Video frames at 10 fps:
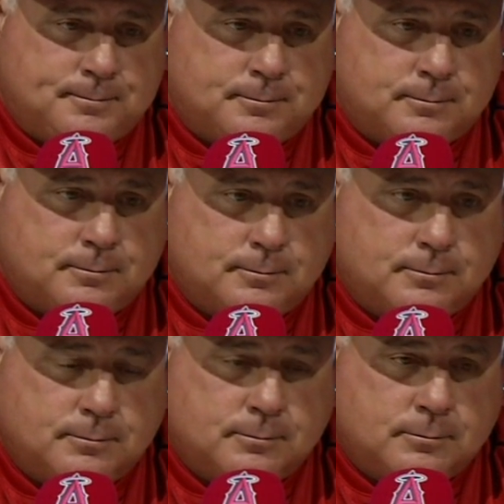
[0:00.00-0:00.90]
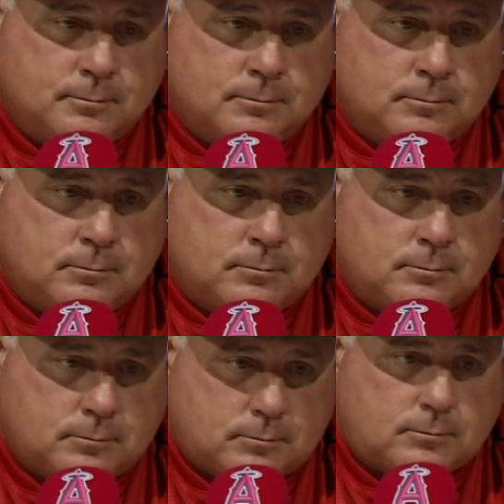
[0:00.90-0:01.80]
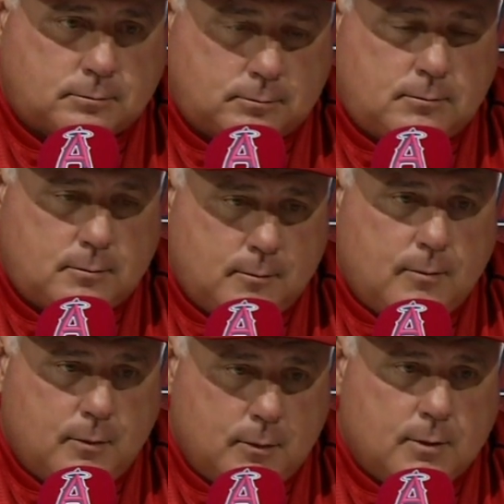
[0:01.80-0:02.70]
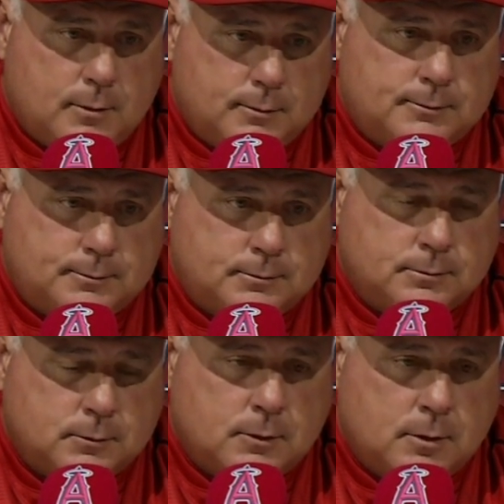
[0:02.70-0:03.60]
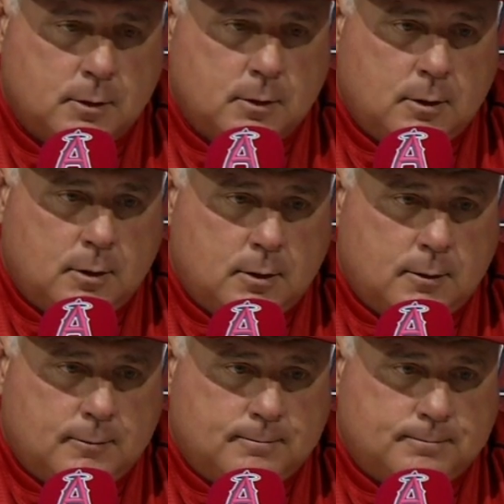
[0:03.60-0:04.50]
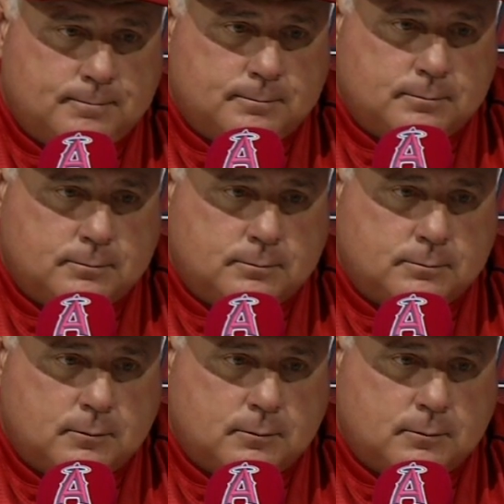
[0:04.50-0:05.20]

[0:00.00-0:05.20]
Nothing is said.